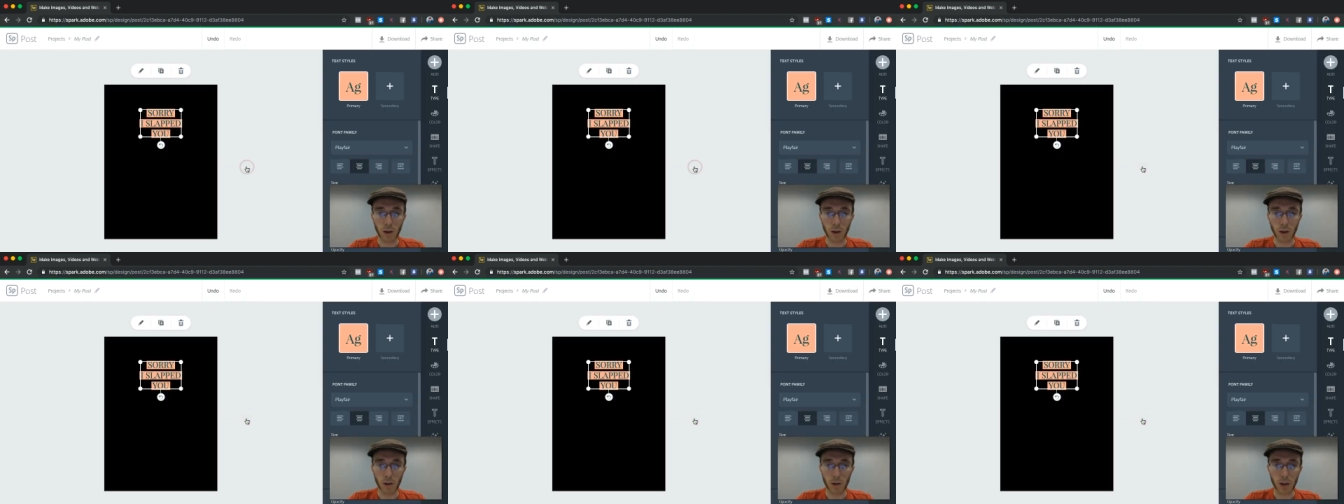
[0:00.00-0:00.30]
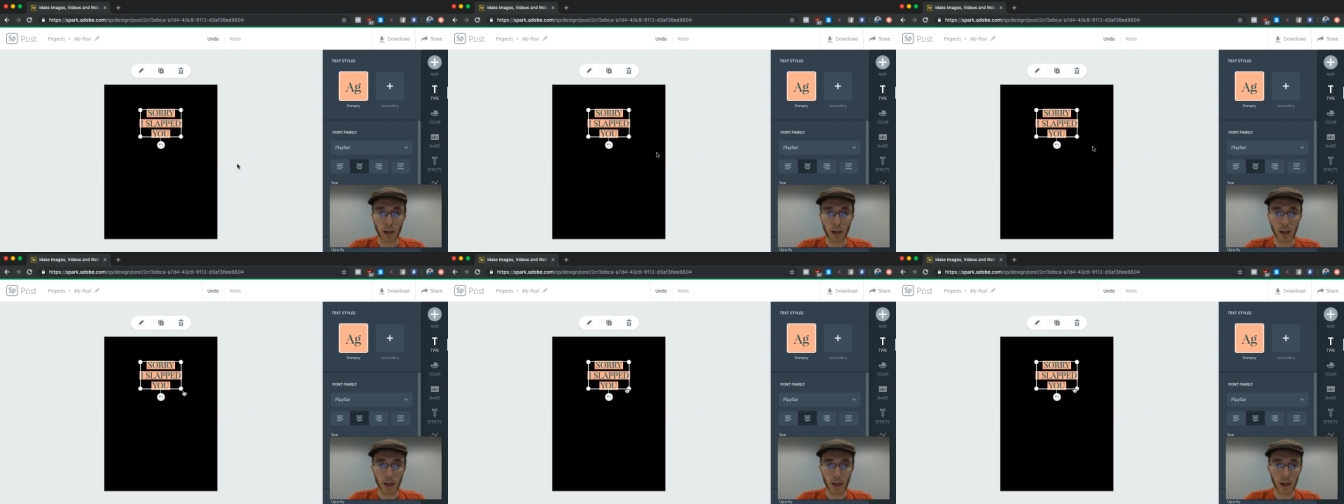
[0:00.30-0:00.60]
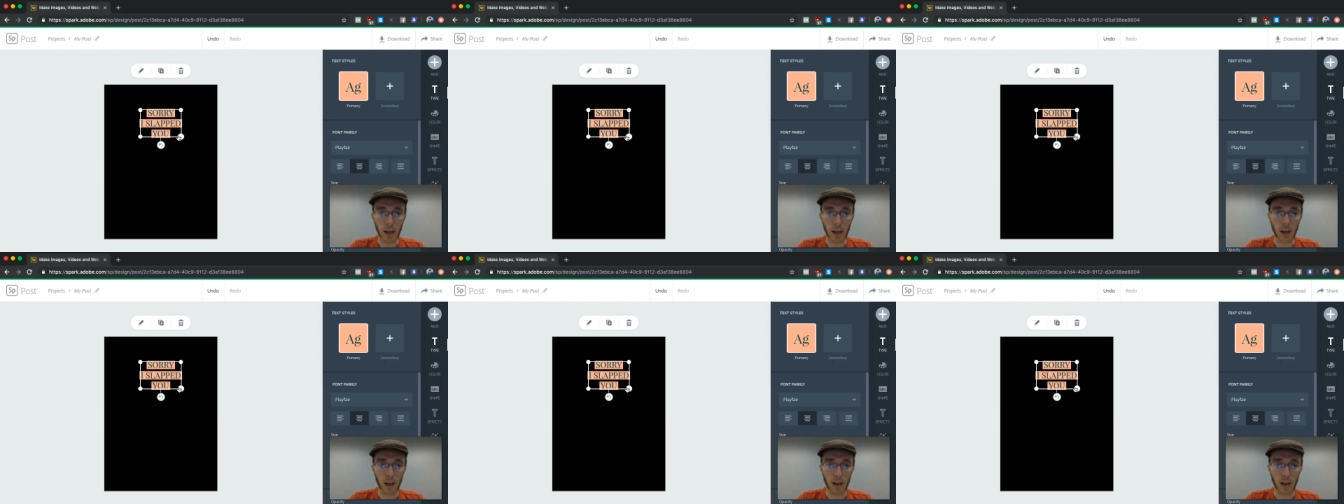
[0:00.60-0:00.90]

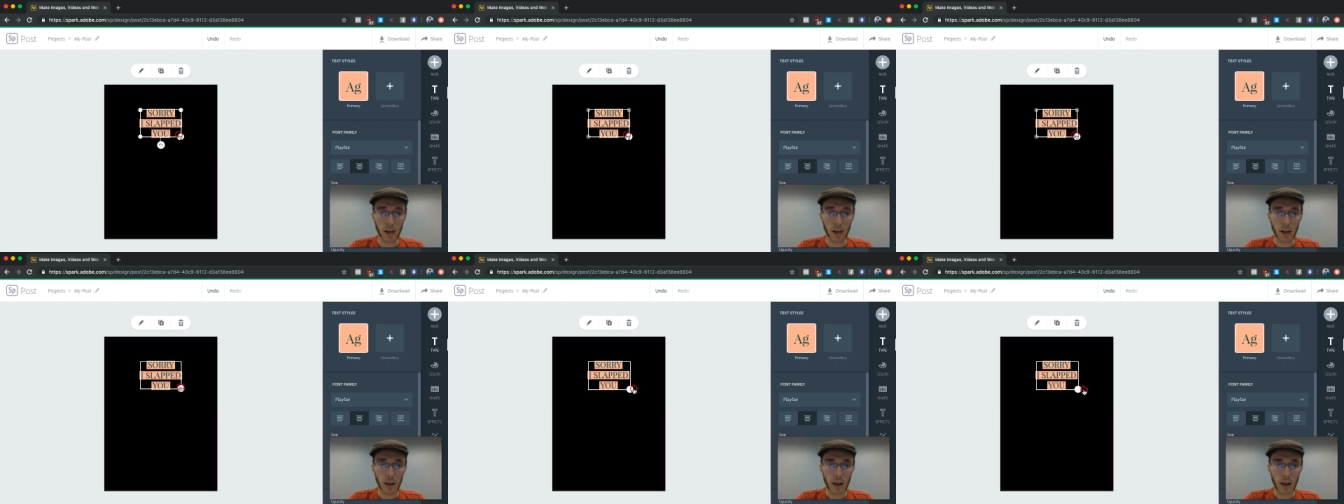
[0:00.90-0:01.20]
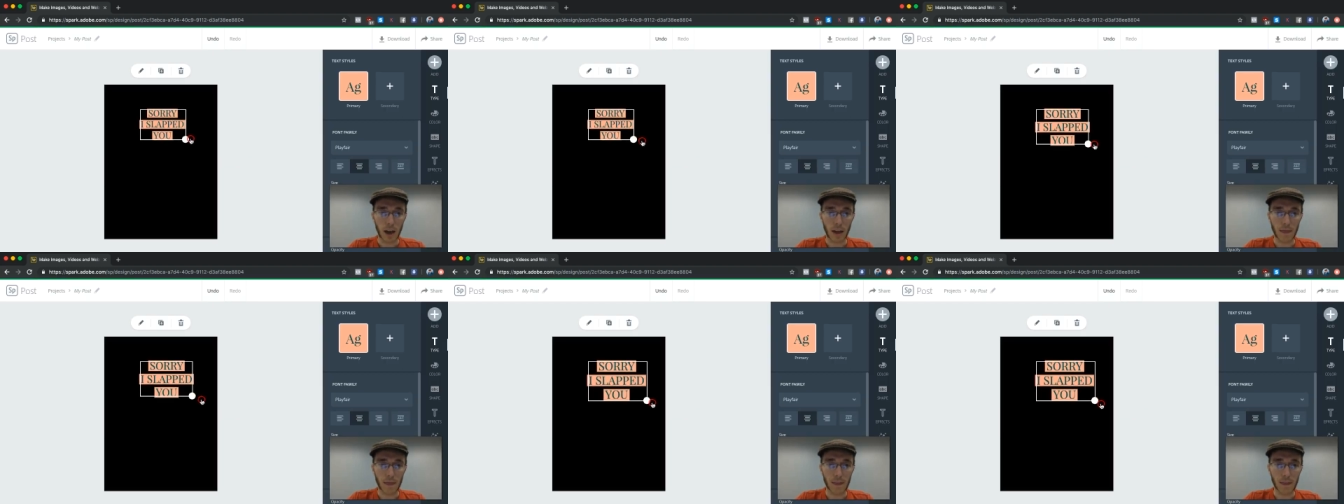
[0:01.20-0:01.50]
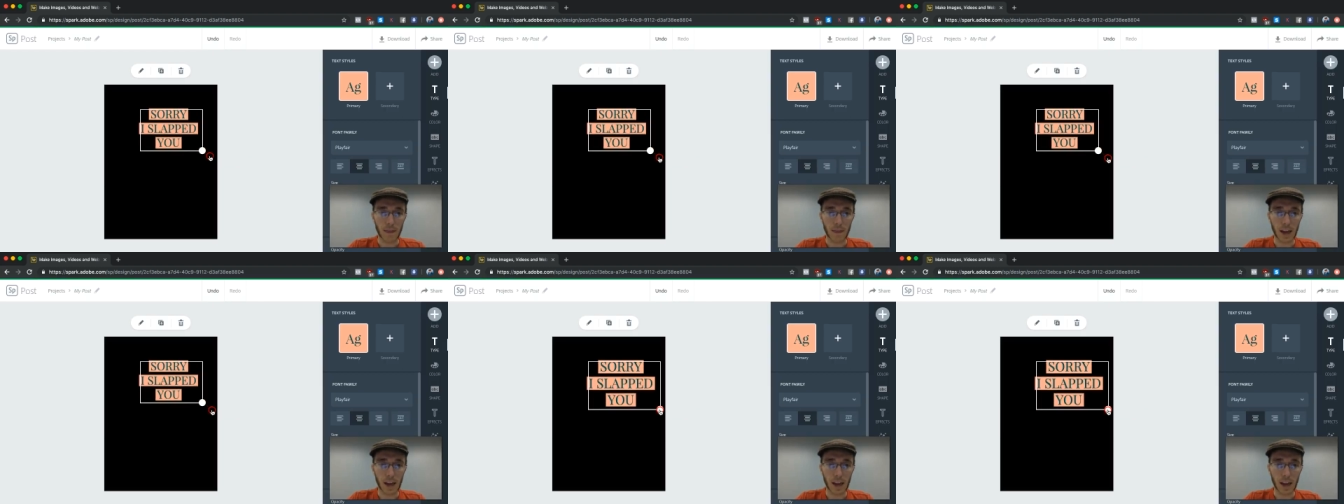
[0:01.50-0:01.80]
okay. And
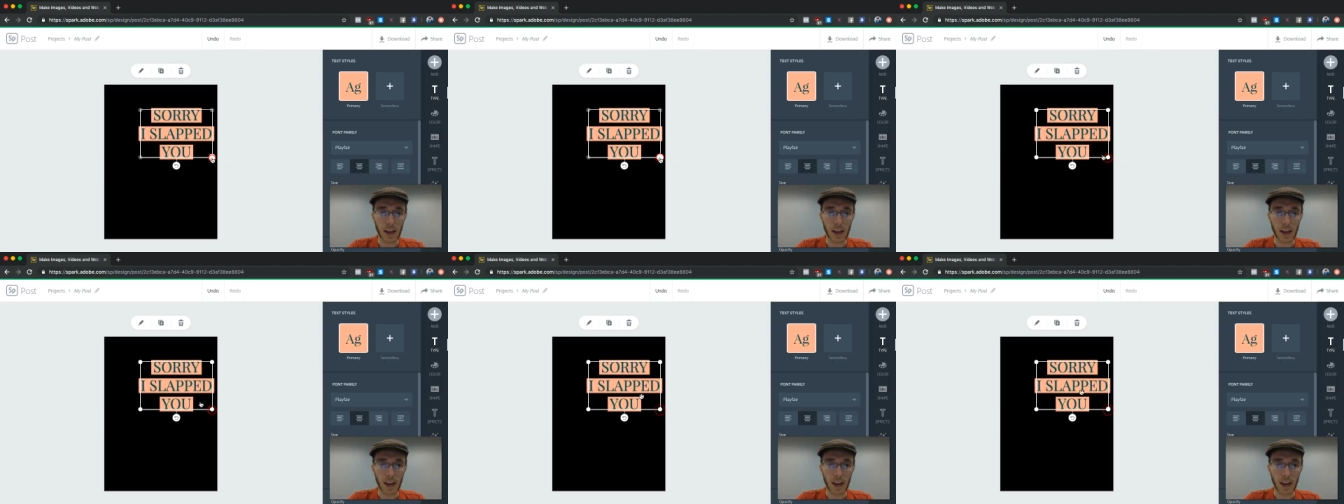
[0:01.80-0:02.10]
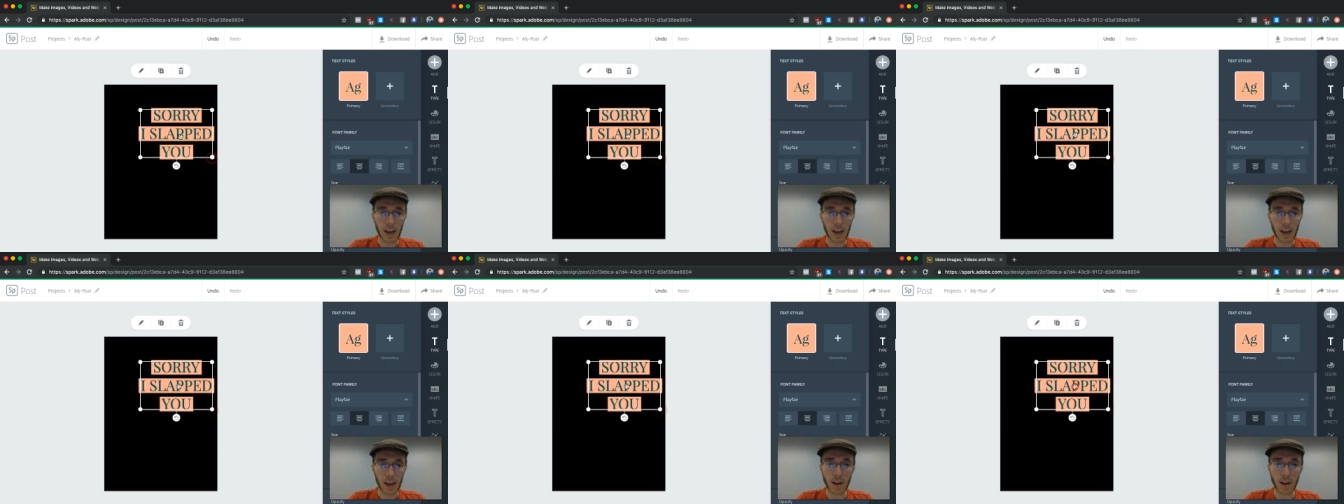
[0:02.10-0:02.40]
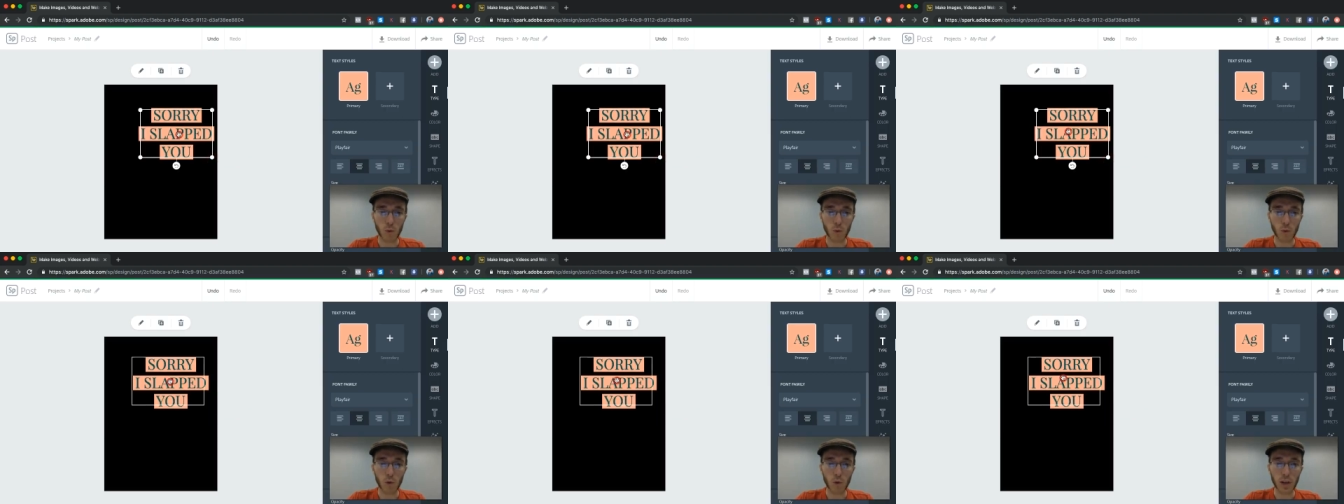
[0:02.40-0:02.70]
then I
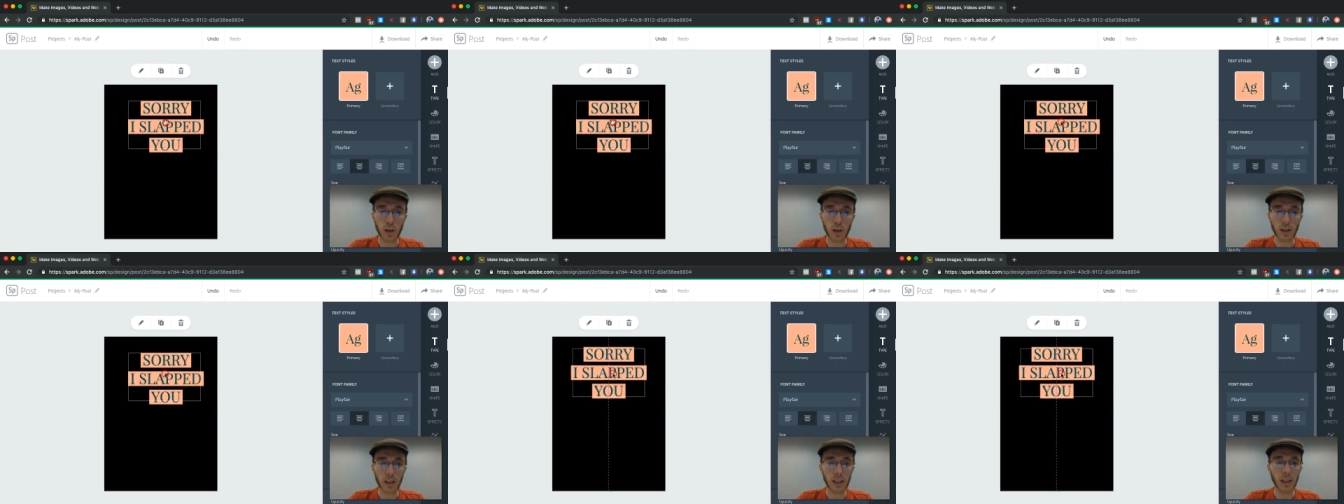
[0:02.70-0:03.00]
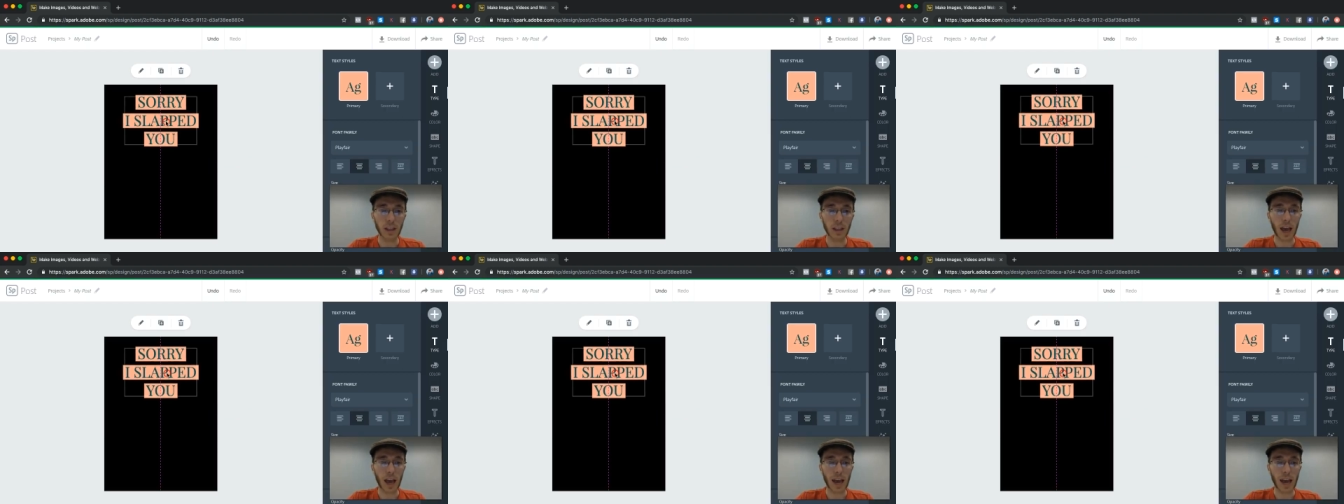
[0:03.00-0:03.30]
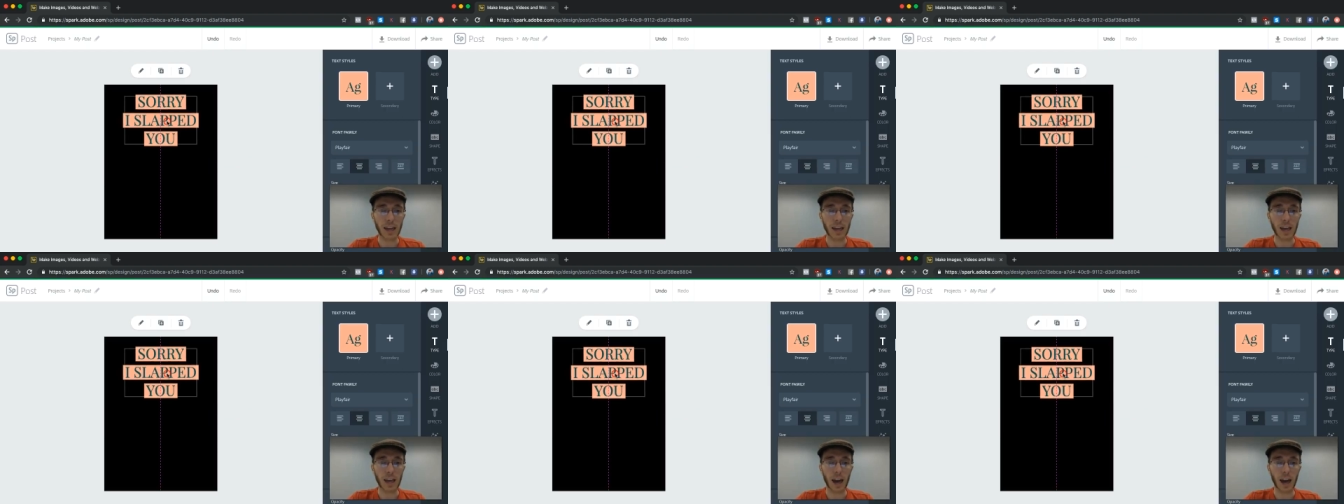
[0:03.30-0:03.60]
really
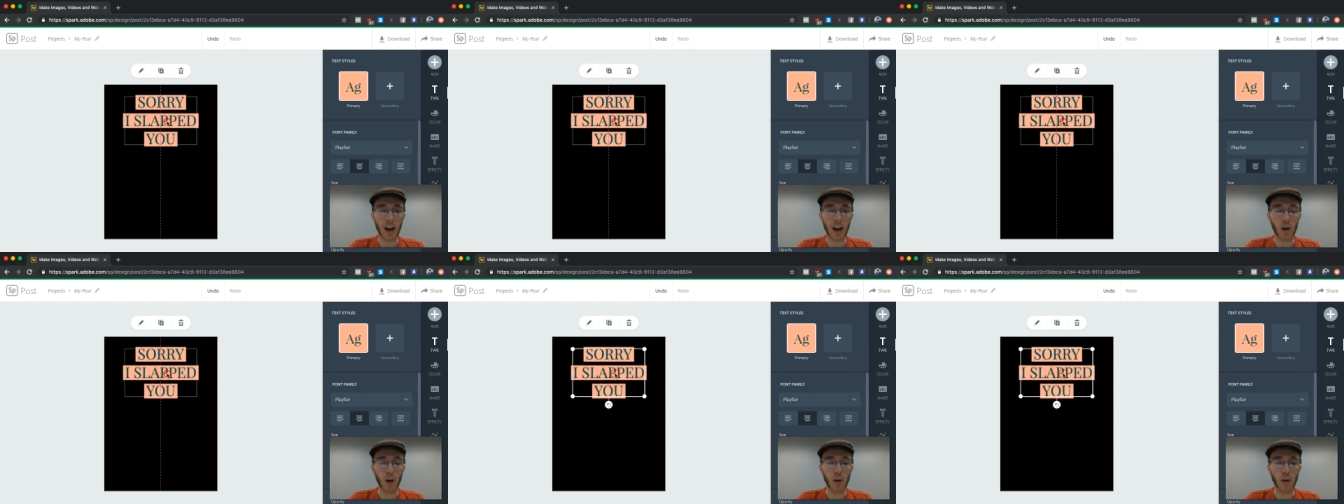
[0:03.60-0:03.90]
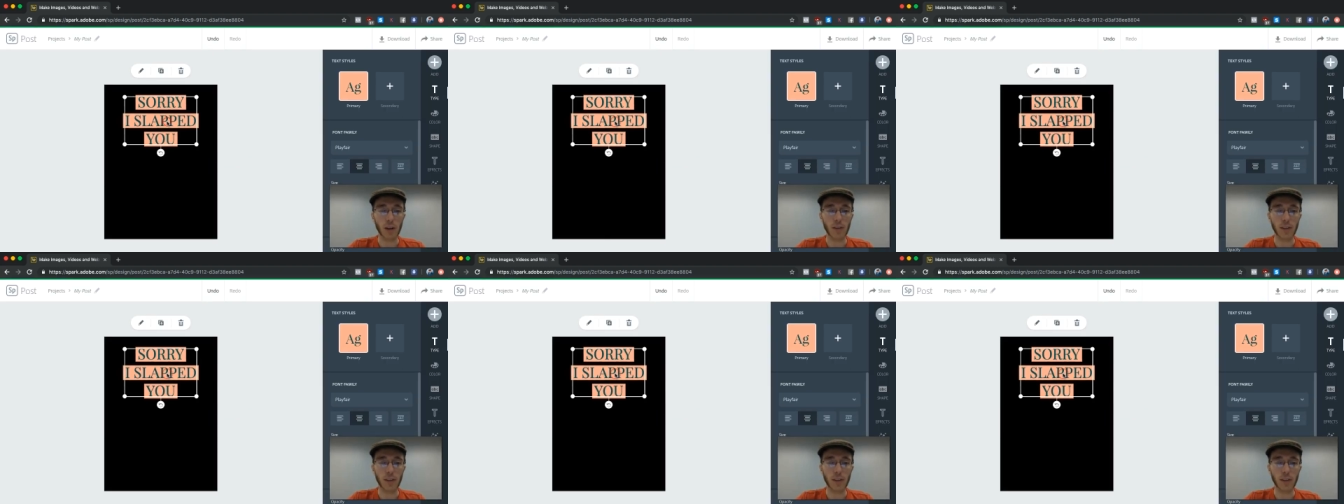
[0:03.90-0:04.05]
like how in